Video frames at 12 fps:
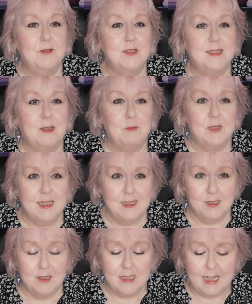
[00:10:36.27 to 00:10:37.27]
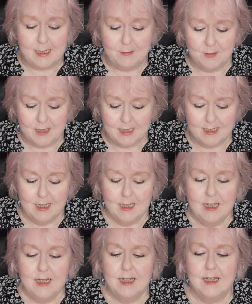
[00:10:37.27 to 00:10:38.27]
someone in your life that
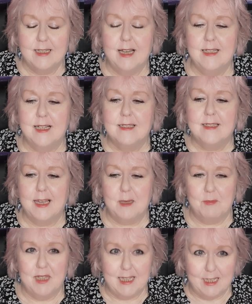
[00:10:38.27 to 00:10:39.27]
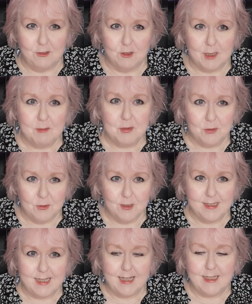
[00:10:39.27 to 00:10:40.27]
can accept the aging
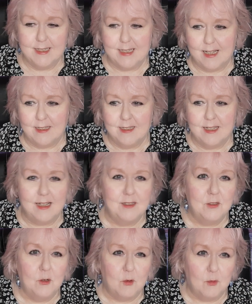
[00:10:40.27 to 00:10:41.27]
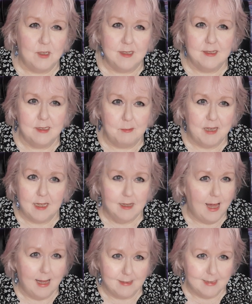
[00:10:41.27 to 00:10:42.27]
process and not want to be a
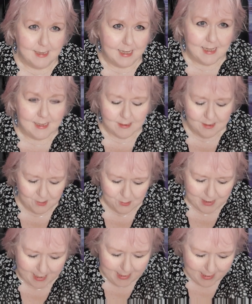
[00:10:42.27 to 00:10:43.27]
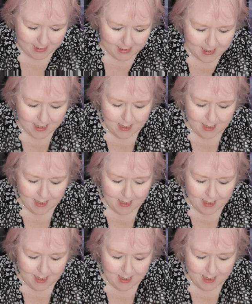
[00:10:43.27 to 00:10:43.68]
lad again. Okay.